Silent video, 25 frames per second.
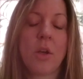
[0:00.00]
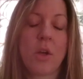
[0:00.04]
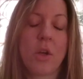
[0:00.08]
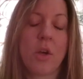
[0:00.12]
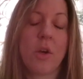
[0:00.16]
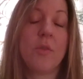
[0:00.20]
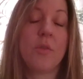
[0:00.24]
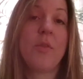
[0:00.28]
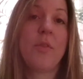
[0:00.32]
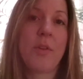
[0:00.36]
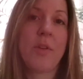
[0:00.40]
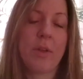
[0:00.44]

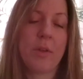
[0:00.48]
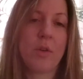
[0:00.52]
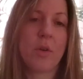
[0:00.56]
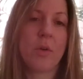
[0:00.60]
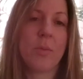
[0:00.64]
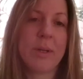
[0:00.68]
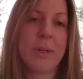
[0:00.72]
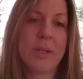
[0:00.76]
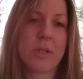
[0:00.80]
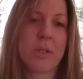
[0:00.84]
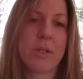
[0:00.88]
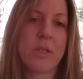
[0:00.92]
Confocal,
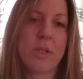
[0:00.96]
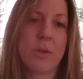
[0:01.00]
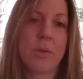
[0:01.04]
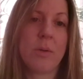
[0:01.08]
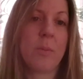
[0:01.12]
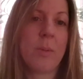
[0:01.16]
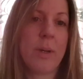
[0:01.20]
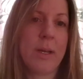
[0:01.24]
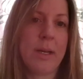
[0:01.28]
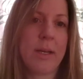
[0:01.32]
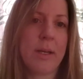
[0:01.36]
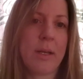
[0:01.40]
which I do at
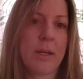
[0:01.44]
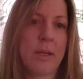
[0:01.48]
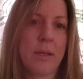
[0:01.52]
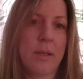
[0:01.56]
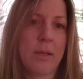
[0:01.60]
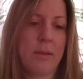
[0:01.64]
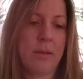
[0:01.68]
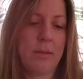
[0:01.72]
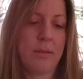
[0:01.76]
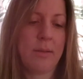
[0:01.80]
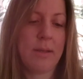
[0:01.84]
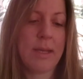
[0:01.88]
work
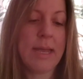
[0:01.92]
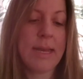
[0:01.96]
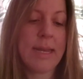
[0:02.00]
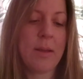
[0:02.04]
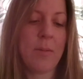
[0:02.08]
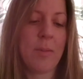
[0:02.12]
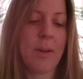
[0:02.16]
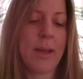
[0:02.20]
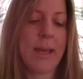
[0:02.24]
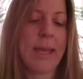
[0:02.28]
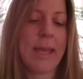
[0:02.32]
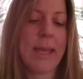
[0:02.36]

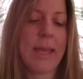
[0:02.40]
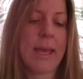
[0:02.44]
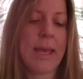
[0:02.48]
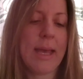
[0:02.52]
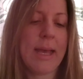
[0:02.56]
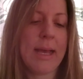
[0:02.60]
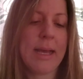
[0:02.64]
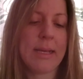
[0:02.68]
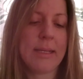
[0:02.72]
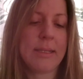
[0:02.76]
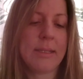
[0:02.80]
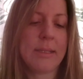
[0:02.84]
anyway,
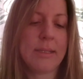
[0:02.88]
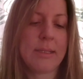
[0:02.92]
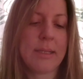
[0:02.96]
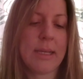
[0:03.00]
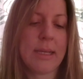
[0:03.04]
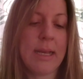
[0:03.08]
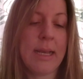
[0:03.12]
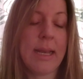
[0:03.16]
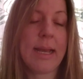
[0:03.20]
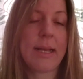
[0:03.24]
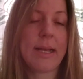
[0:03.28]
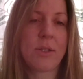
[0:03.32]
and
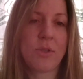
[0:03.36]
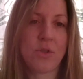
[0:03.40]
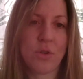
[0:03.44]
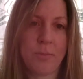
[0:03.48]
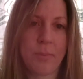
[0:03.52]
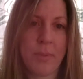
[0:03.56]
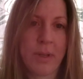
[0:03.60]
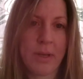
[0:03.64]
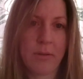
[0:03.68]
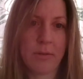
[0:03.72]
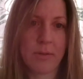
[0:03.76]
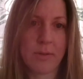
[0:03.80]
electron
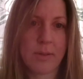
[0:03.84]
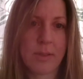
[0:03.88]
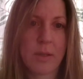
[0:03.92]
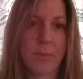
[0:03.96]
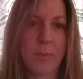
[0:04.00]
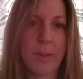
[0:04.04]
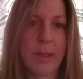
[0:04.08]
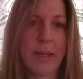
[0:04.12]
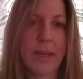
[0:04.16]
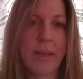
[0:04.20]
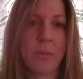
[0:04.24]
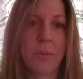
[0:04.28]

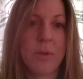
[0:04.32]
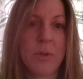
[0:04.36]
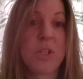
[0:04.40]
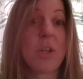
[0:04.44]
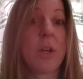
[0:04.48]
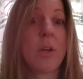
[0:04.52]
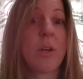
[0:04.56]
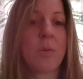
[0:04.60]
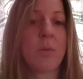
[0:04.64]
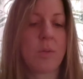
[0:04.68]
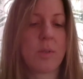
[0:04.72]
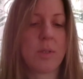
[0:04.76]
microscopy, which
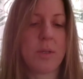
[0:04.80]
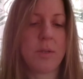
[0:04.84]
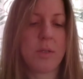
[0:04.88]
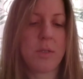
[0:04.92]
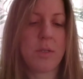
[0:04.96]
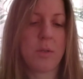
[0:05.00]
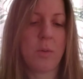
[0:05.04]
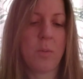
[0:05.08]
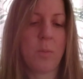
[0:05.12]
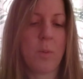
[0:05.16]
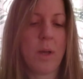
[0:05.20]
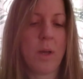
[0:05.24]
I also
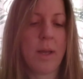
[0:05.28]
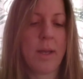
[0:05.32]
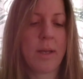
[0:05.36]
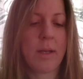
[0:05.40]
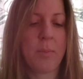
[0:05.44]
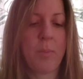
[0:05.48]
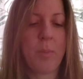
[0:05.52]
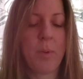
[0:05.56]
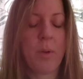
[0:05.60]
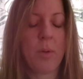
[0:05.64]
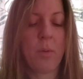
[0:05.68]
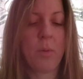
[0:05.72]
do at
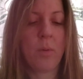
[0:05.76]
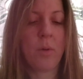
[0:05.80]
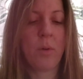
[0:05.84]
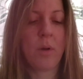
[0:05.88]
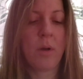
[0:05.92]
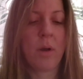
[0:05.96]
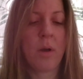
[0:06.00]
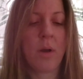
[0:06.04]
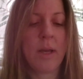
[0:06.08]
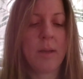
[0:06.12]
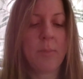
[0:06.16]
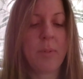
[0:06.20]
work, but
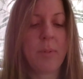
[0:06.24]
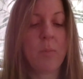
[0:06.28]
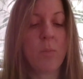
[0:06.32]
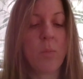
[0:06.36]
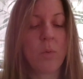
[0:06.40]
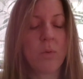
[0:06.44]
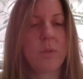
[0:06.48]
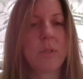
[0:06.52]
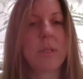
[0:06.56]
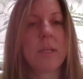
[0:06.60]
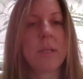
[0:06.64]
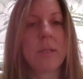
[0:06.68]
I'd been
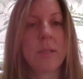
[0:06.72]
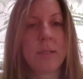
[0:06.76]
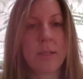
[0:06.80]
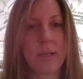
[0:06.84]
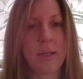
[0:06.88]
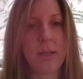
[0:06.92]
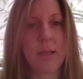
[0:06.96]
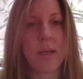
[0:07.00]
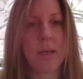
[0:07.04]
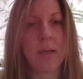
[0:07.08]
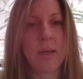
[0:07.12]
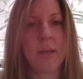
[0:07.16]
wanting to
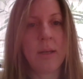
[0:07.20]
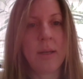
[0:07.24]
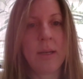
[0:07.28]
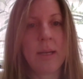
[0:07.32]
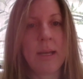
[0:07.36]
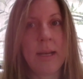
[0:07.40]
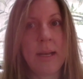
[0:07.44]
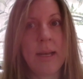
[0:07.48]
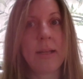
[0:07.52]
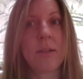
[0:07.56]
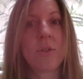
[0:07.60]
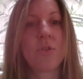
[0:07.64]
learn
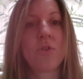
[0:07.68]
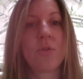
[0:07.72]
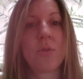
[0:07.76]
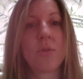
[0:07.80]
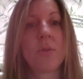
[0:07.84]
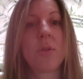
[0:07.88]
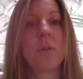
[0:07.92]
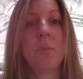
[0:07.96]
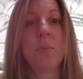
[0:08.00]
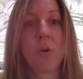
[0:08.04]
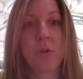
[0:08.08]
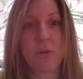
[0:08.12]
electron
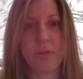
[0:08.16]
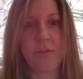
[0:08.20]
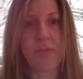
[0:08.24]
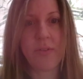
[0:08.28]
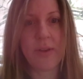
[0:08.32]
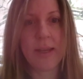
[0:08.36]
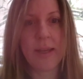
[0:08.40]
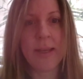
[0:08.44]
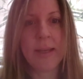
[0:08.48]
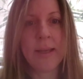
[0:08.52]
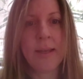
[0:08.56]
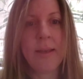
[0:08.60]

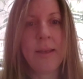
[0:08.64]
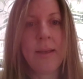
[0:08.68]
tomography.